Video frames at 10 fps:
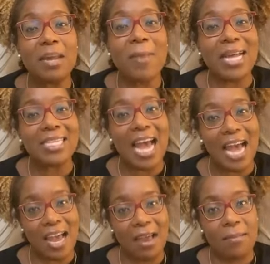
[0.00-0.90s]
my
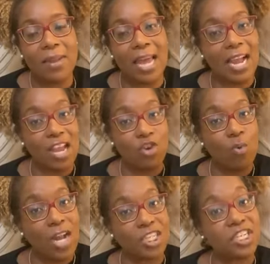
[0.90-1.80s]
time, like how
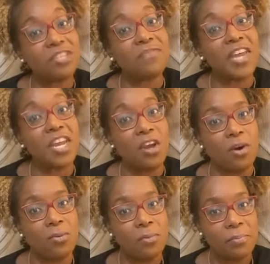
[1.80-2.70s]
you watching this
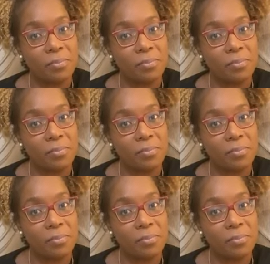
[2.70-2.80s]
video.